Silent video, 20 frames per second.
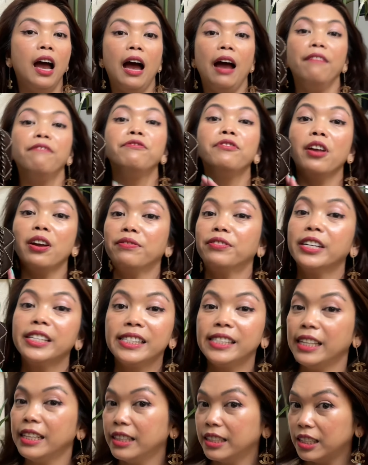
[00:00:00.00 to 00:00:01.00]
I've never
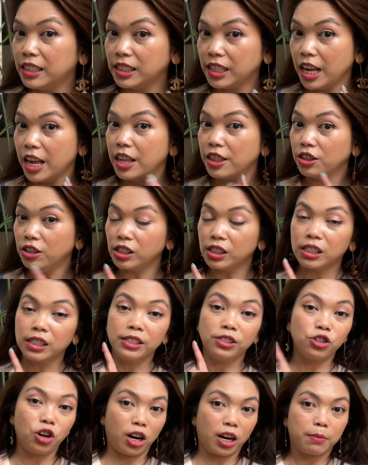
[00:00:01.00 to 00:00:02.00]
seen this in this
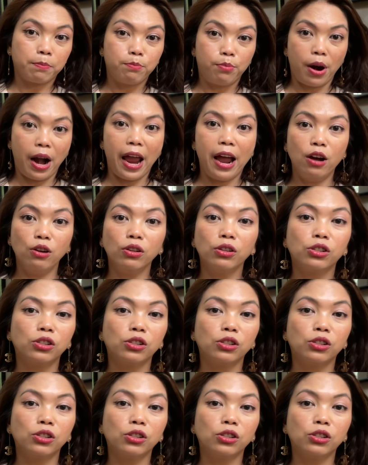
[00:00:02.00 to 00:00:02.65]
dark brown.